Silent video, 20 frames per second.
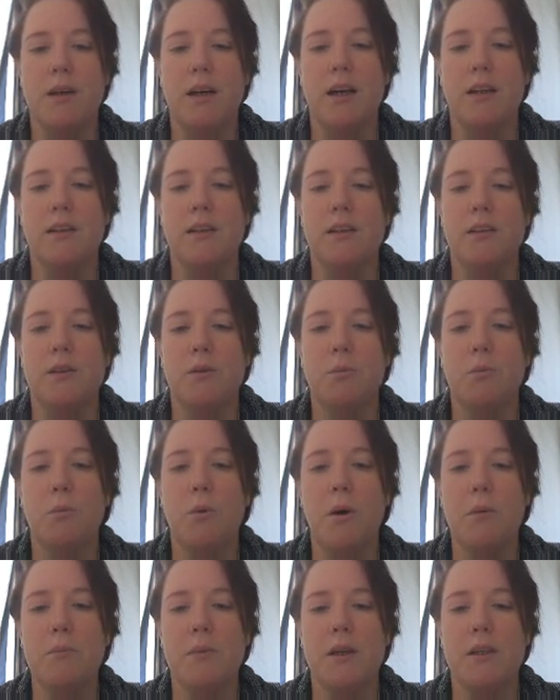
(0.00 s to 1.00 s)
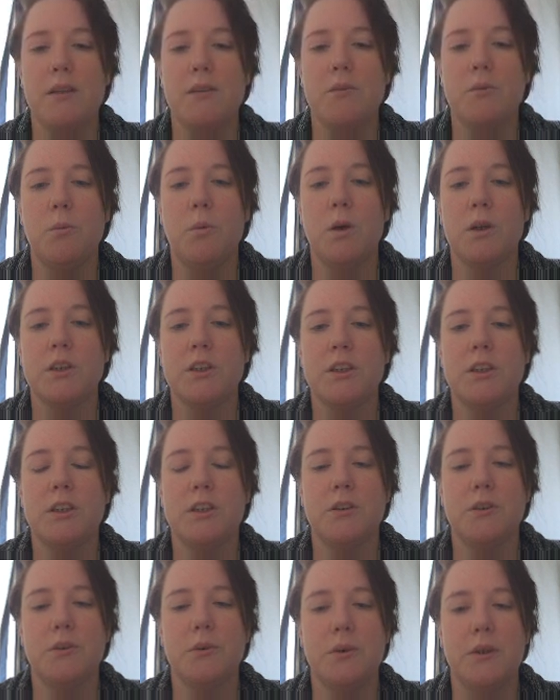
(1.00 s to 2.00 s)
And then the woman, what's she
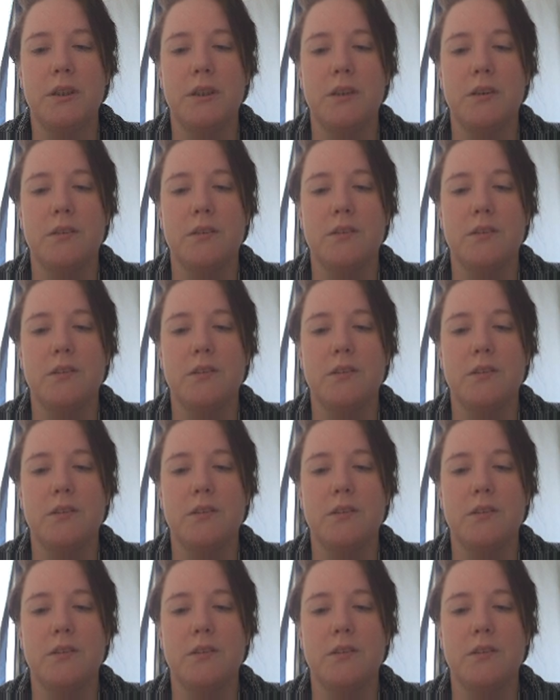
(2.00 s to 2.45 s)
doing?